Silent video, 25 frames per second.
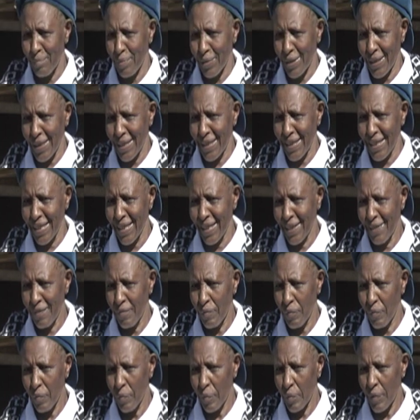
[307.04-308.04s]
breeding,
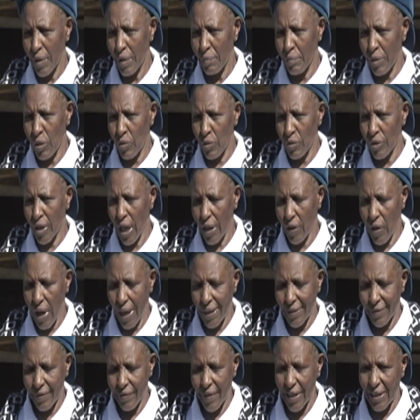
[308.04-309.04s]
because I
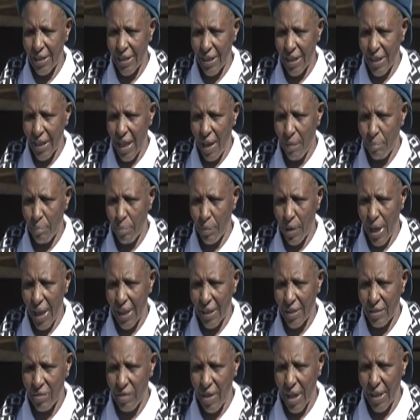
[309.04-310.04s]
can find their
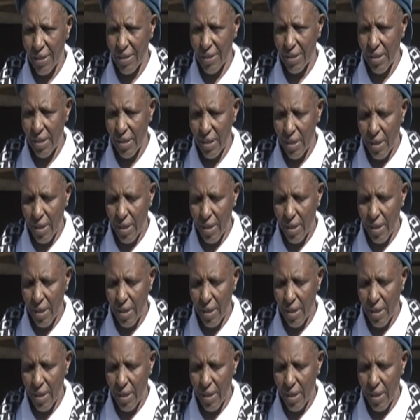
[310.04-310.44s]
black ones.